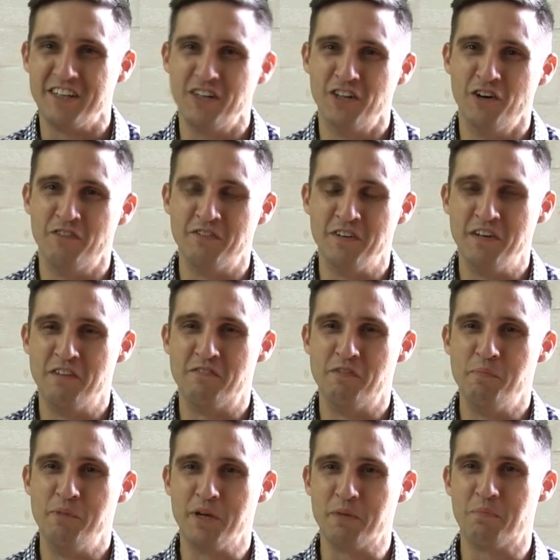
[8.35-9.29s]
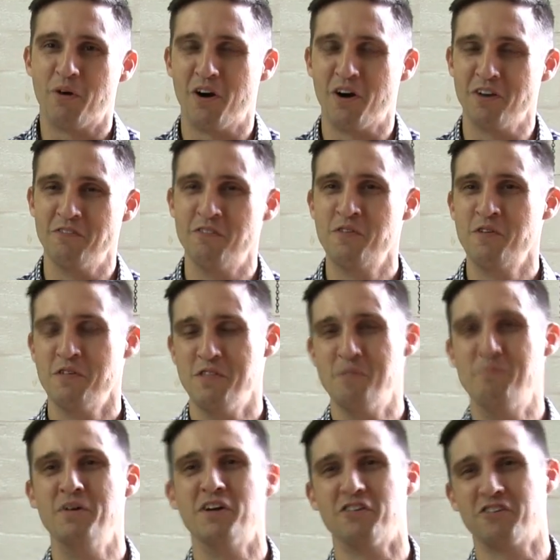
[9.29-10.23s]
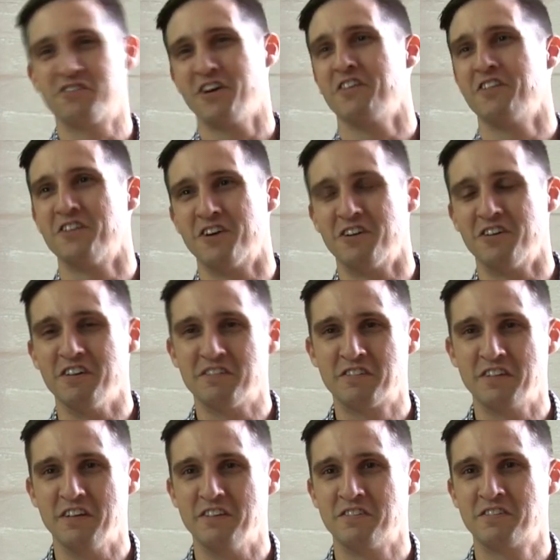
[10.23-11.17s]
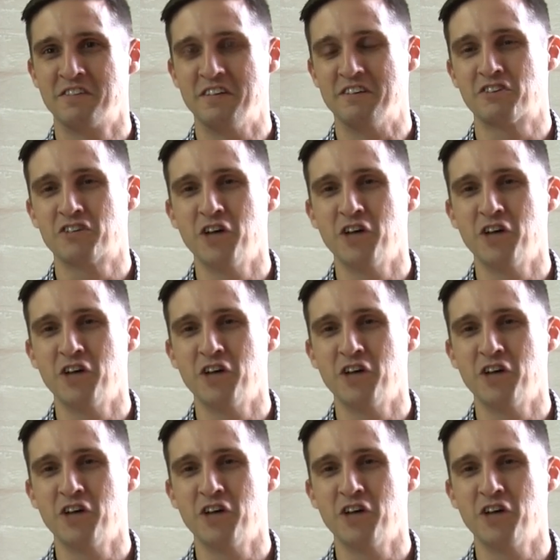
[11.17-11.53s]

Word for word: You know, if a big part of the bitter Southerner is